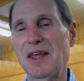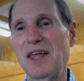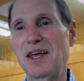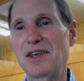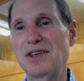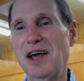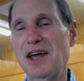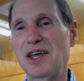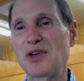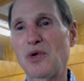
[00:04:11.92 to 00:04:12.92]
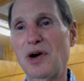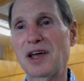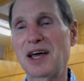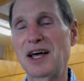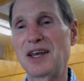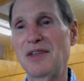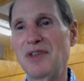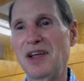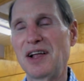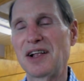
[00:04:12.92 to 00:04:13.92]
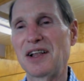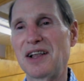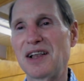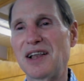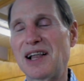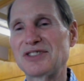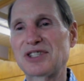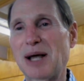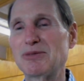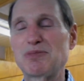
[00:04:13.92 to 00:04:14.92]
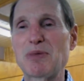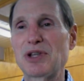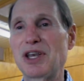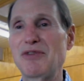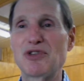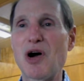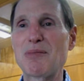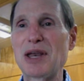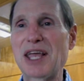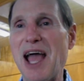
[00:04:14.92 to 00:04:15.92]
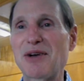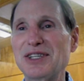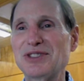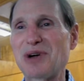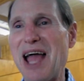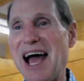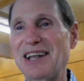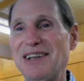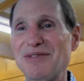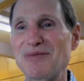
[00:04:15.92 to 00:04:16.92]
in Oregon, and lots of times people didn't even know how many counties we had.